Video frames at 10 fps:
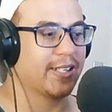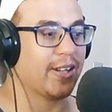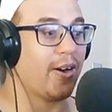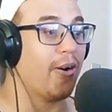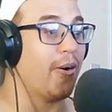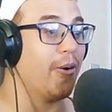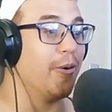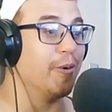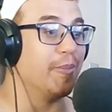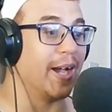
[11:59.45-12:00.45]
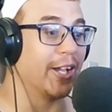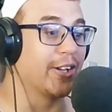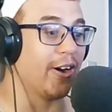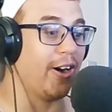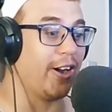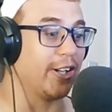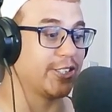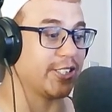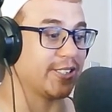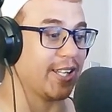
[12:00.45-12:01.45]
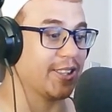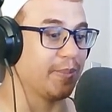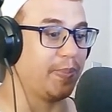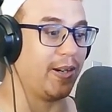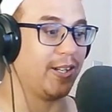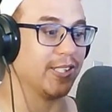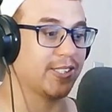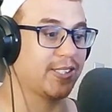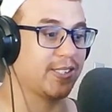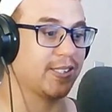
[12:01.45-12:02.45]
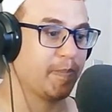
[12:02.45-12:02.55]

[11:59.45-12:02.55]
oh my gosh, is that the boss?